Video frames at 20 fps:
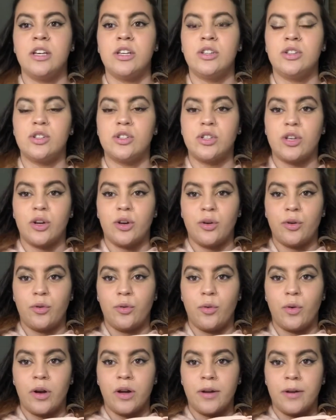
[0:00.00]

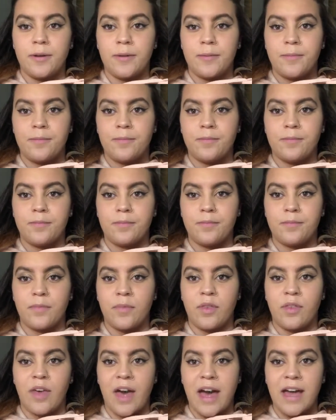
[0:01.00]
So
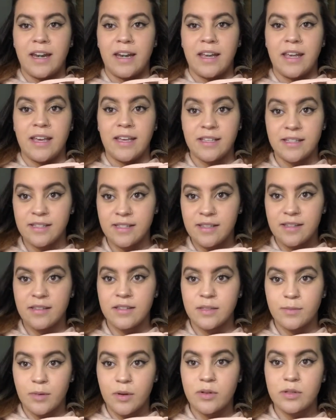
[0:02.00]
that is
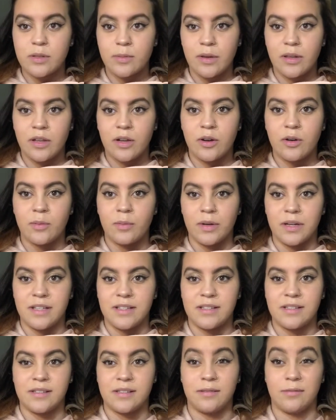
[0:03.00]
supposed to be there, but
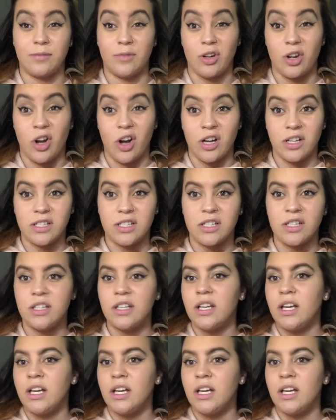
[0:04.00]
it's not.